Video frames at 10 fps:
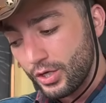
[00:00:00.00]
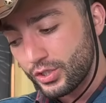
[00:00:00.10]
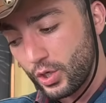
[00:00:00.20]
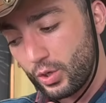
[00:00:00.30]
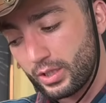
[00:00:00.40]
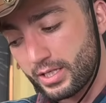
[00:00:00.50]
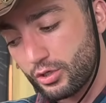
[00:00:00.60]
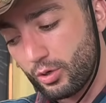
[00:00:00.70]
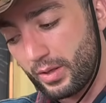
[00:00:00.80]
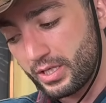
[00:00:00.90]
So let's
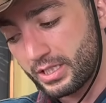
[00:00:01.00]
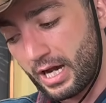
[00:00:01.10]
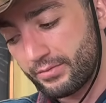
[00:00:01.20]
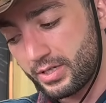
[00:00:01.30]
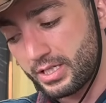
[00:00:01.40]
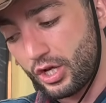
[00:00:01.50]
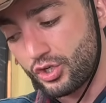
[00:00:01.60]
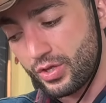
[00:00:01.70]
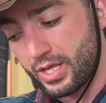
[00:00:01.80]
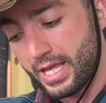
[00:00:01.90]
talk about this
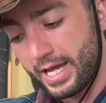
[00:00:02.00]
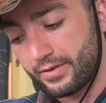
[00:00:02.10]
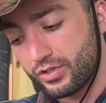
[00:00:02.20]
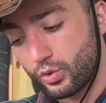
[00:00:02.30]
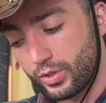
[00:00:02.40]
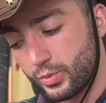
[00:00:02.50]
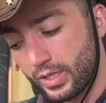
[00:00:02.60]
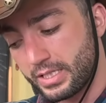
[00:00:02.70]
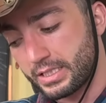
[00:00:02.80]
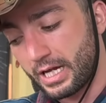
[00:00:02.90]
conversation, the Knight of Swords.
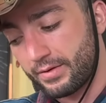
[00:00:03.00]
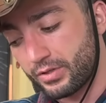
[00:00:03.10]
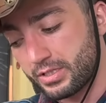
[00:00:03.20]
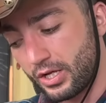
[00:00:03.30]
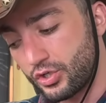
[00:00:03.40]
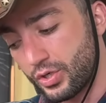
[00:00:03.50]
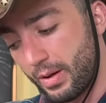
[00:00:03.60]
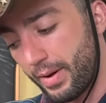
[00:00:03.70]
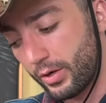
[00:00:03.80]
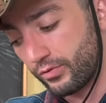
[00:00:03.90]
What is this conversation
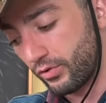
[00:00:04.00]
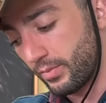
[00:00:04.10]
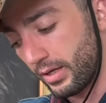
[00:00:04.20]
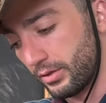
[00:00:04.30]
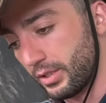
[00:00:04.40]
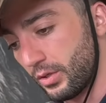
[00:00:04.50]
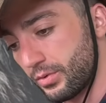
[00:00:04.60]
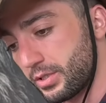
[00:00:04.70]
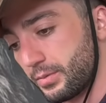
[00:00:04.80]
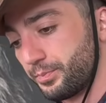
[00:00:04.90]
about for my
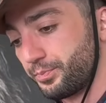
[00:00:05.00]
Leos?